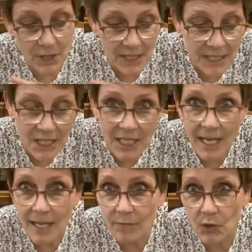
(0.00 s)
to
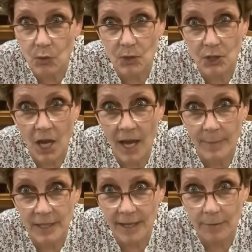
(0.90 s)
save you the time
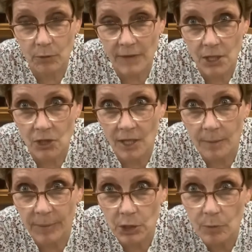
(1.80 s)
and the aggravation and a
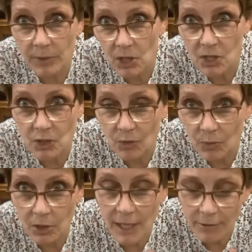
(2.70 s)
bunch of balls that don't
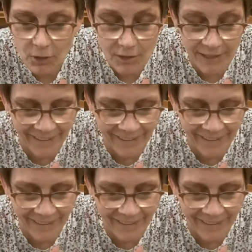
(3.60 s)
work out,